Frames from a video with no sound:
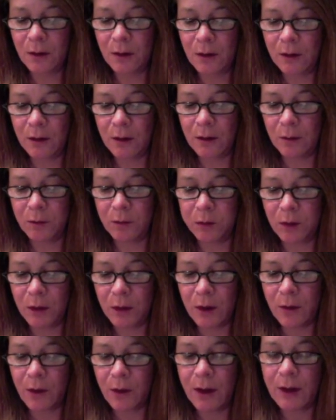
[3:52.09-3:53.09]
And a
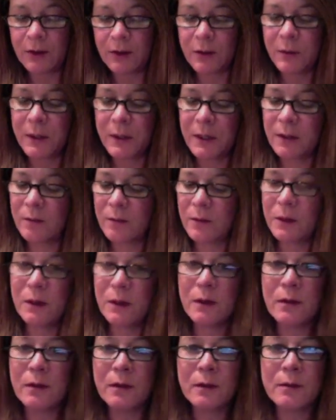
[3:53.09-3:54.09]
blowout to begin
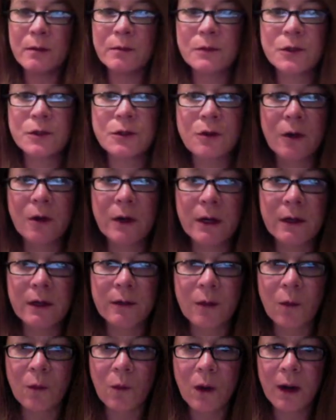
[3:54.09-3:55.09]
with. I'm starting at
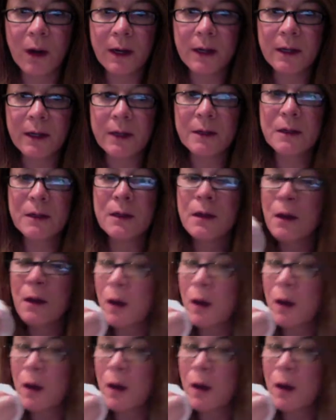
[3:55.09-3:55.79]
the wide end.